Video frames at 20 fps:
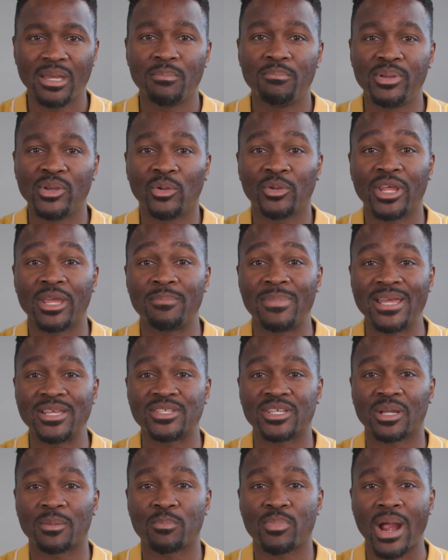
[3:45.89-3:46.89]
Build a
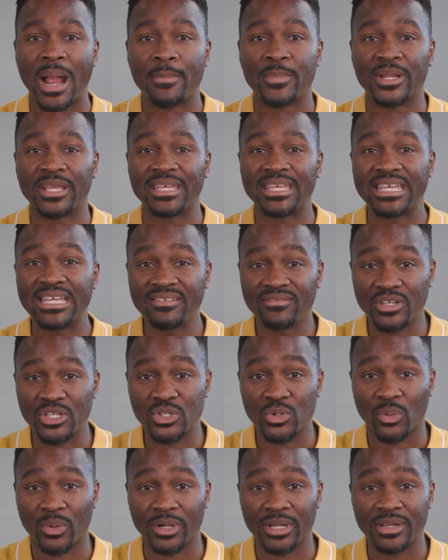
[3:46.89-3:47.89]
basic property
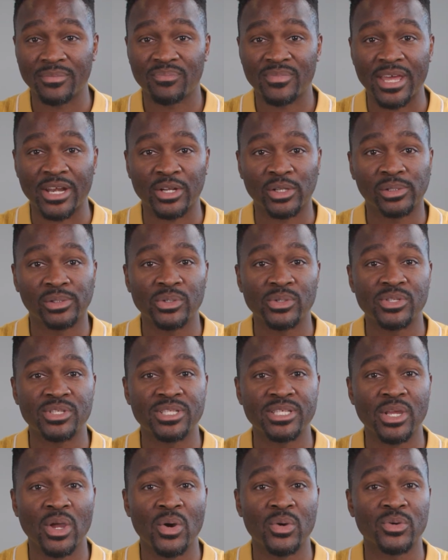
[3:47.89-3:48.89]
inventory that includes
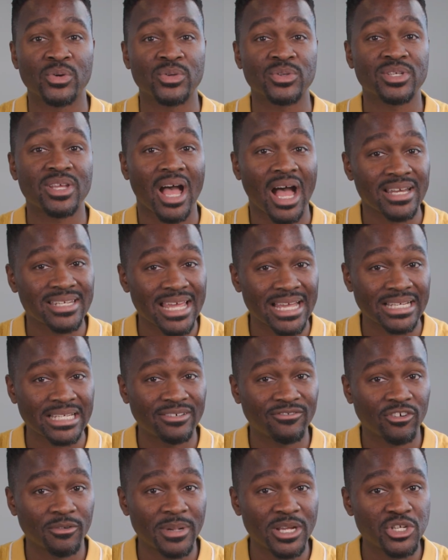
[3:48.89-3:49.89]
the owner's contact
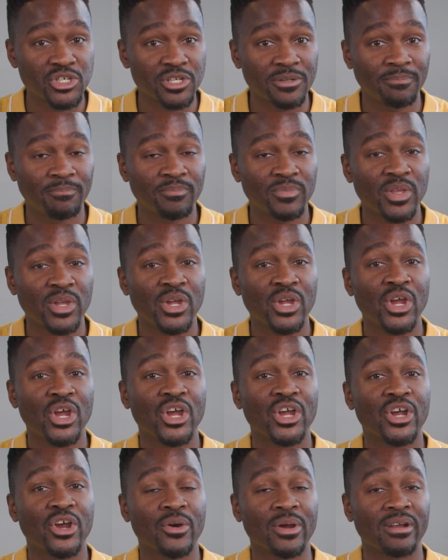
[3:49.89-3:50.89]
information,
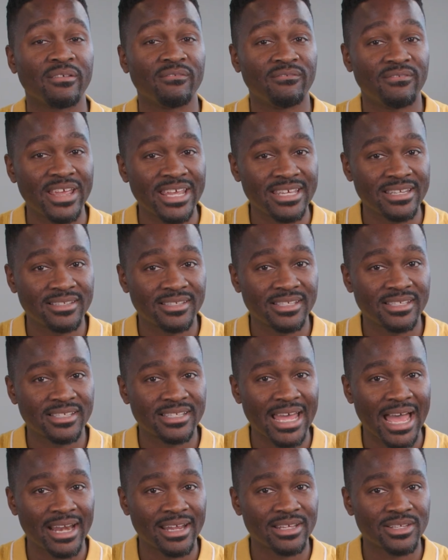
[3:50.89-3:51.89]
current vacancy
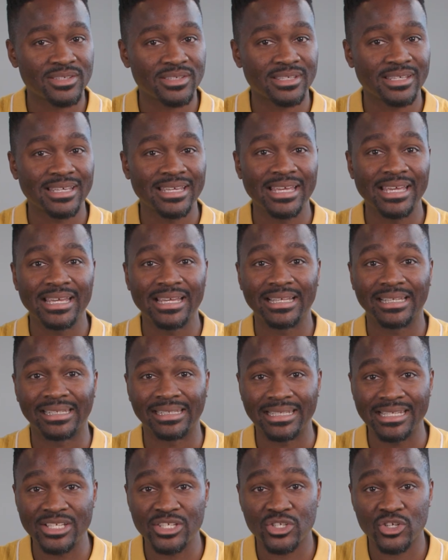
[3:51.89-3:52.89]
status,
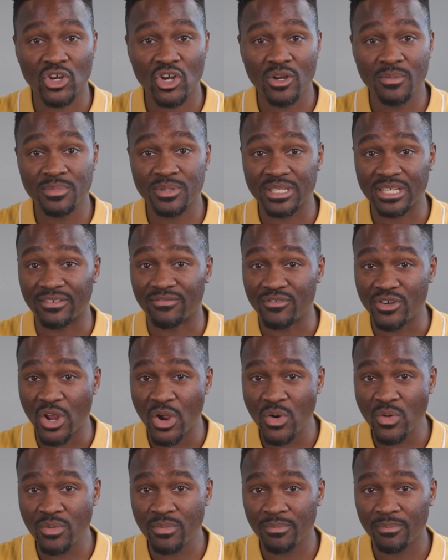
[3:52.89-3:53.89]
lease terms if
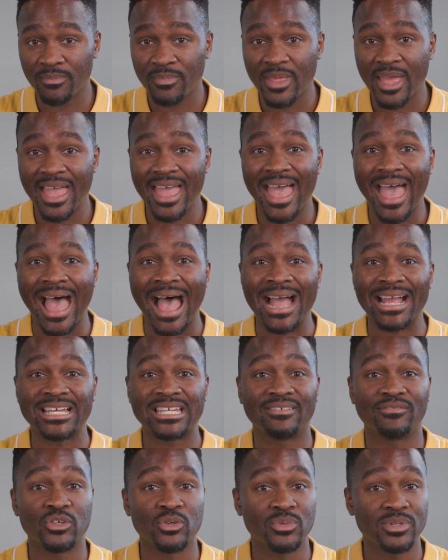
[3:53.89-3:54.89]
known,
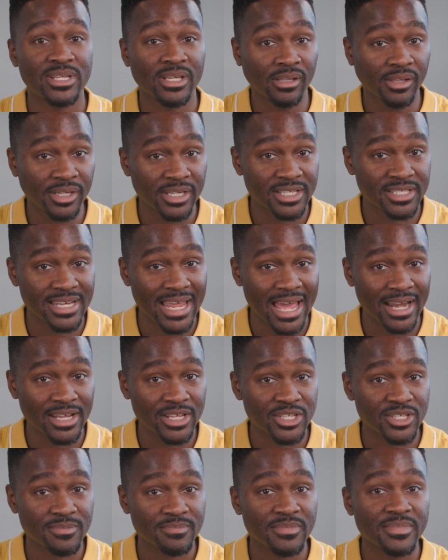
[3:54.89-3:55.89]
active utility
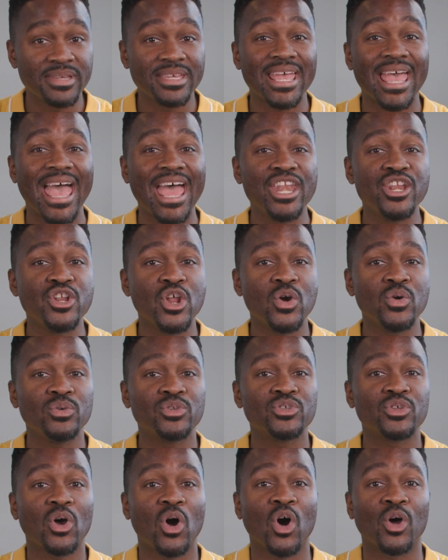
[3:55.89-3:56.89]
status, and
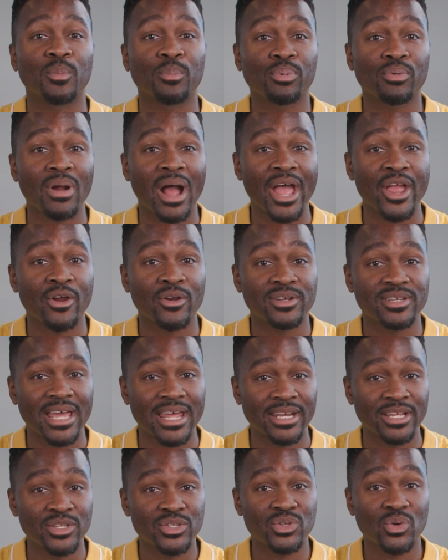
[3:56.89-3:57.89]
notes on prior
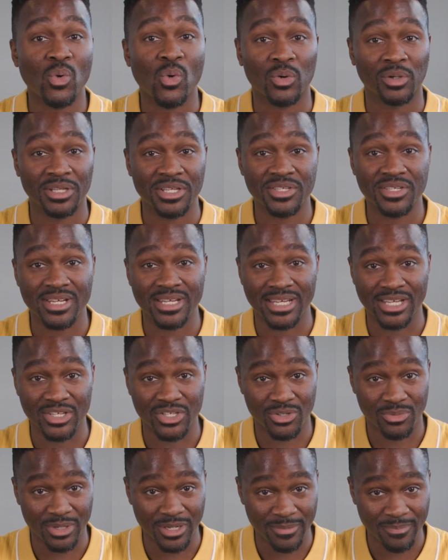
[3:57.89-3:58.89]
tenants or listing
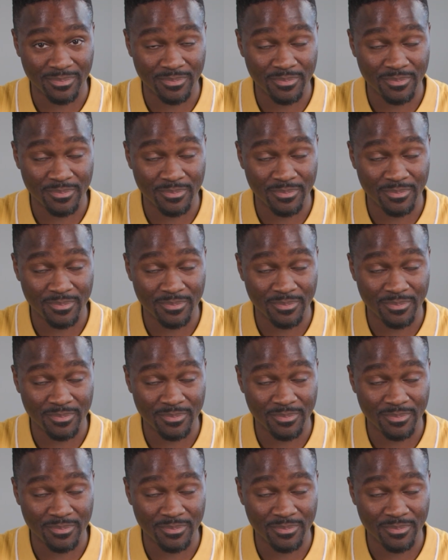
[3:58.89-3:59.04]
history.